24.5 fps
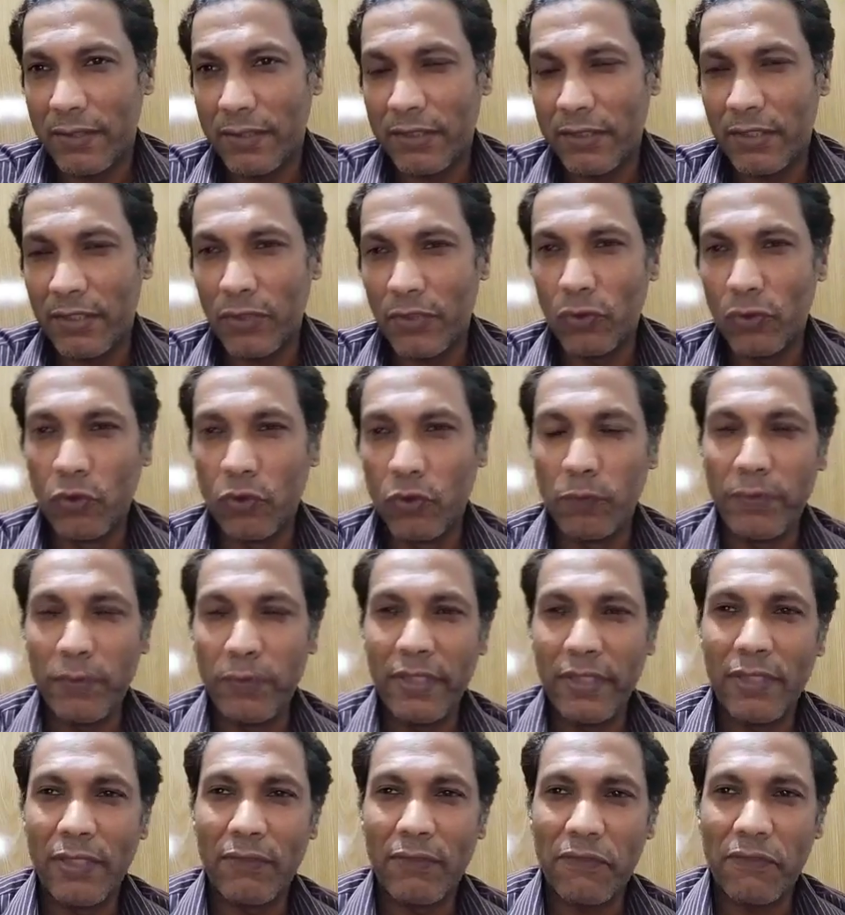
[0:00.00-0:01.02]

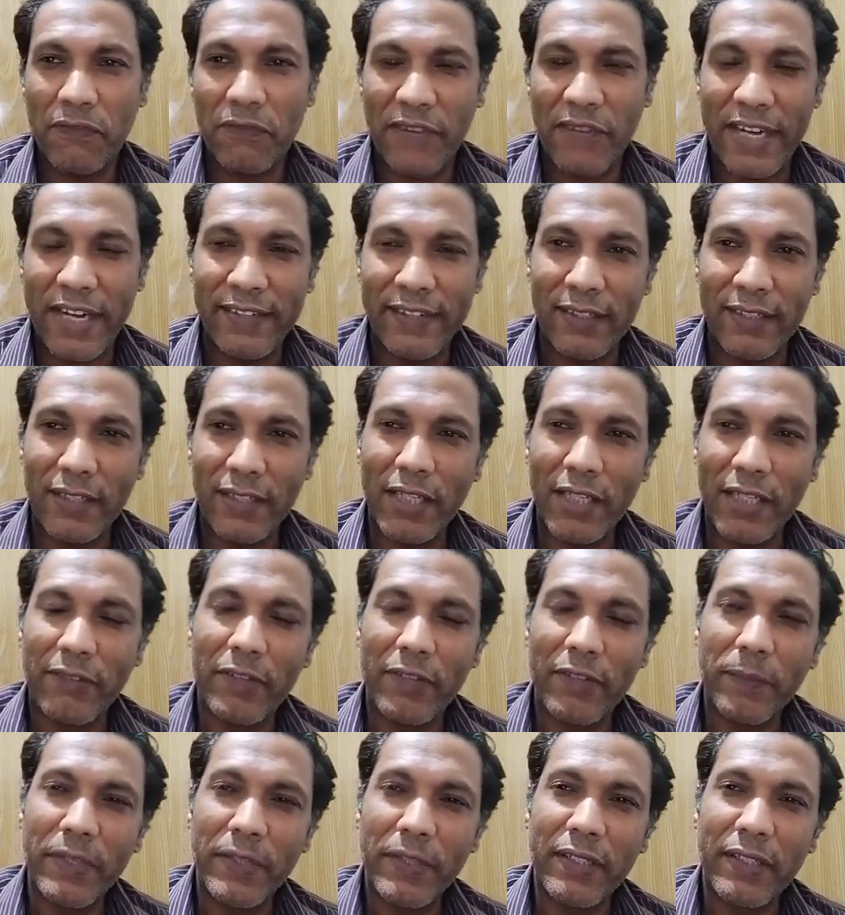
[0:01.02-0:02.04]
Ethiopian federal
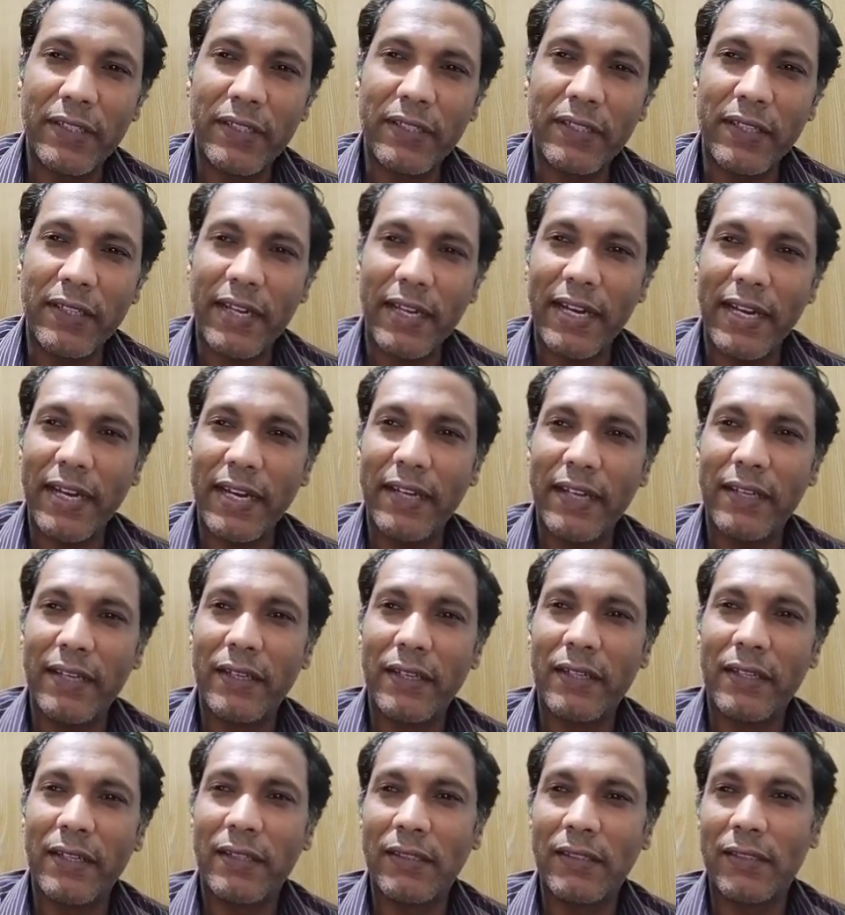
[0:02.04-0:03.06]
government
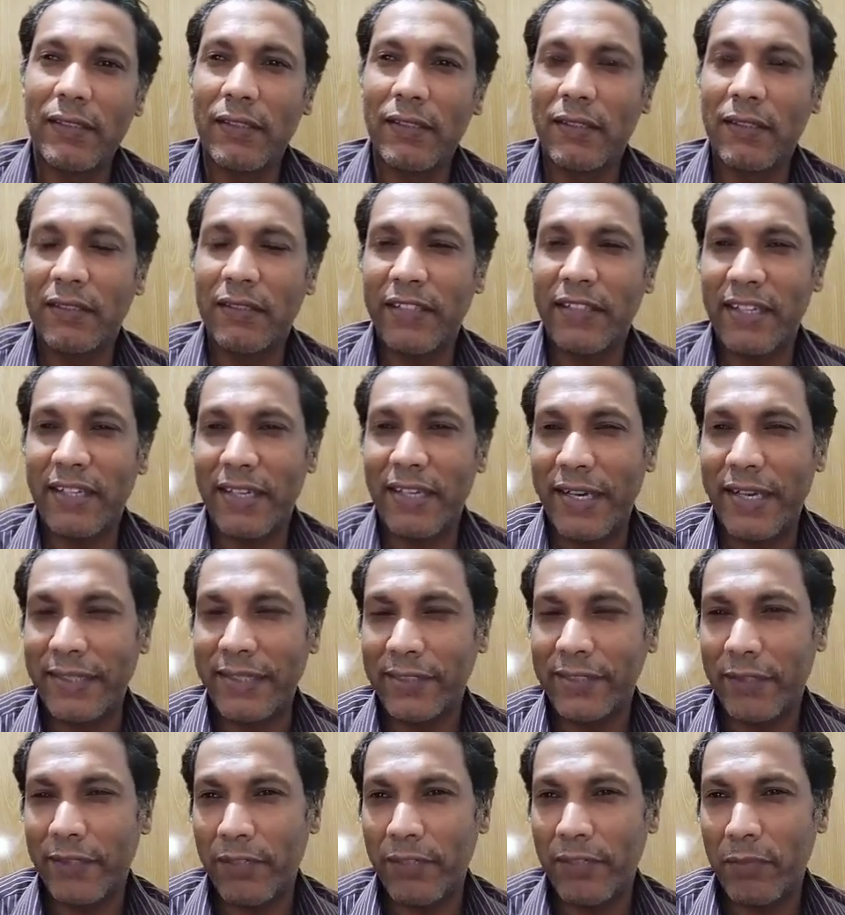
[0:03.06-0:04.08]
and
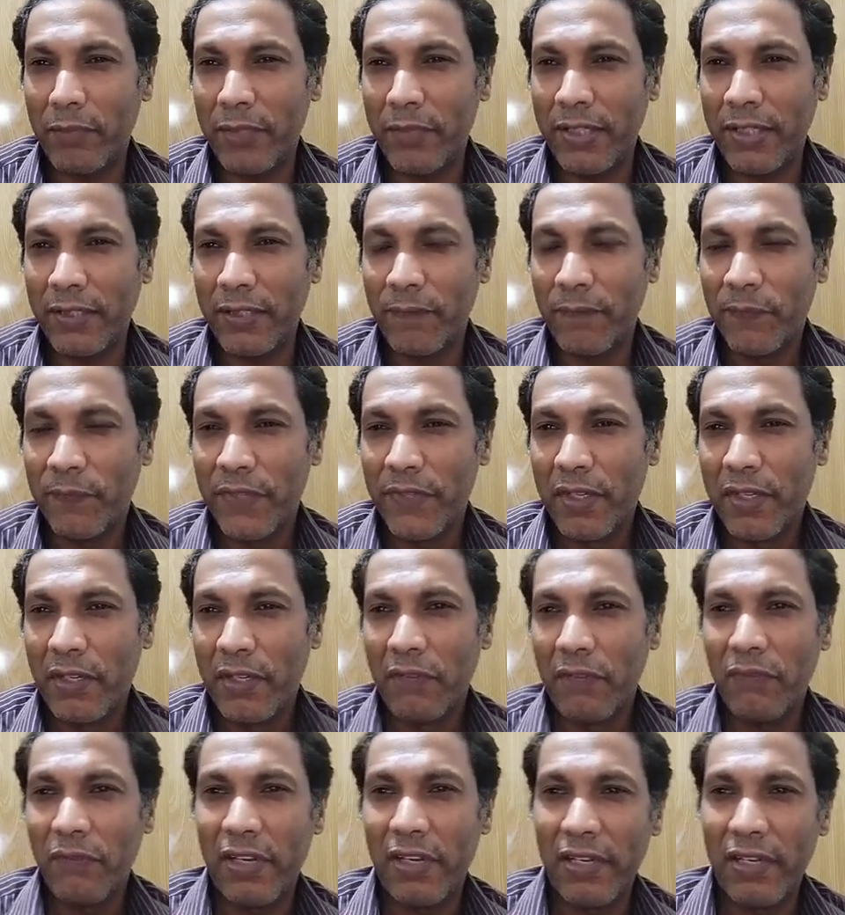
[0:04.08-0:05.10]
Tigray's government
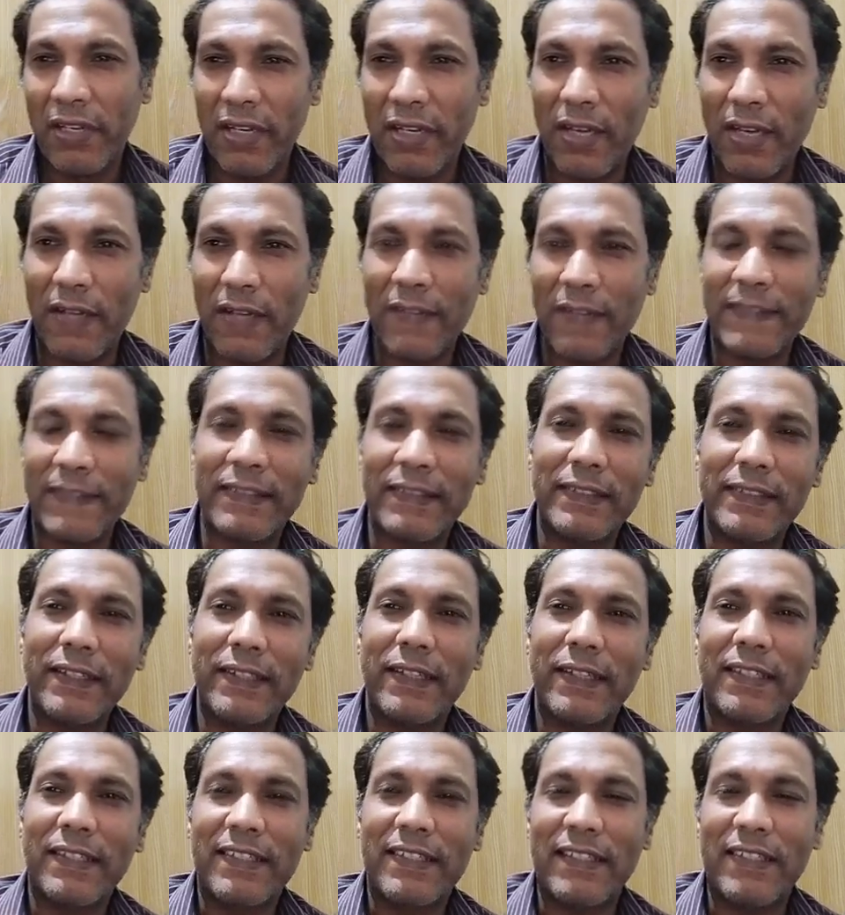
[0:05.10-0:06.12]
when last
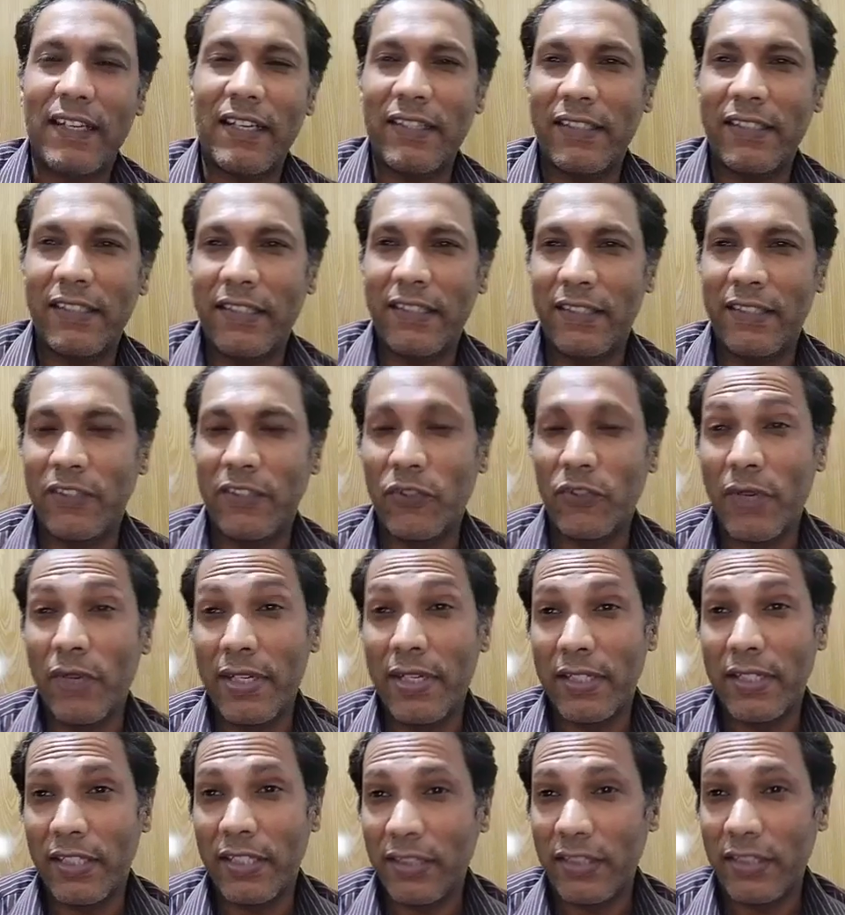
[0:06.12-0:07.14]
year started,
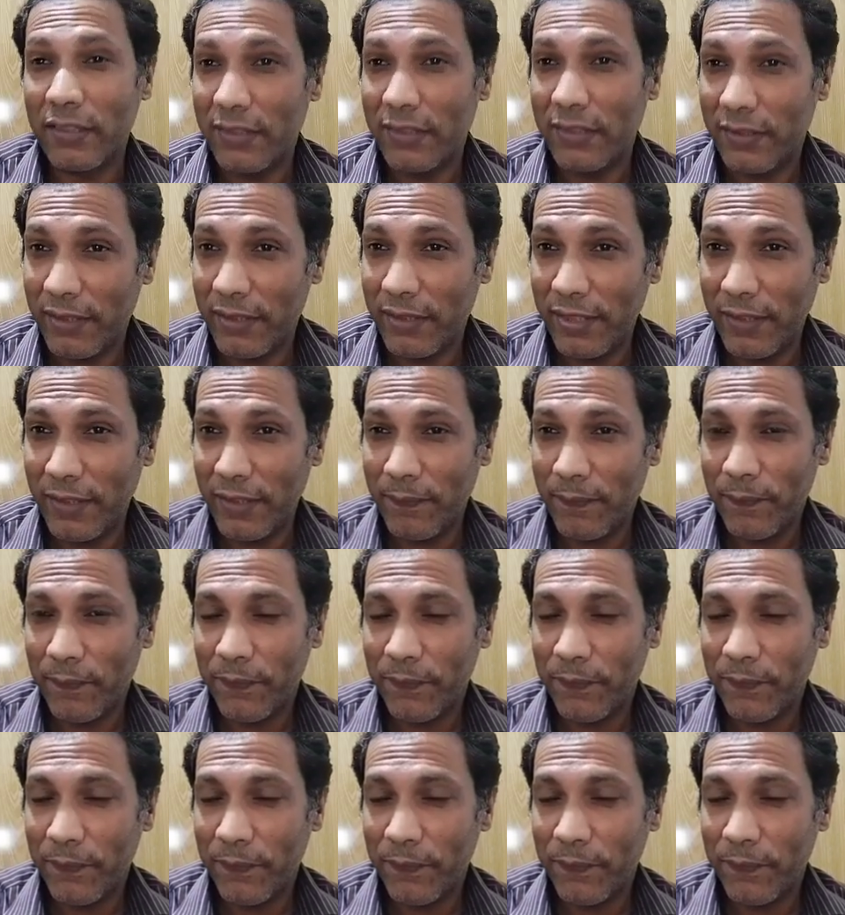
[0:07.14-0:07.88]
2013.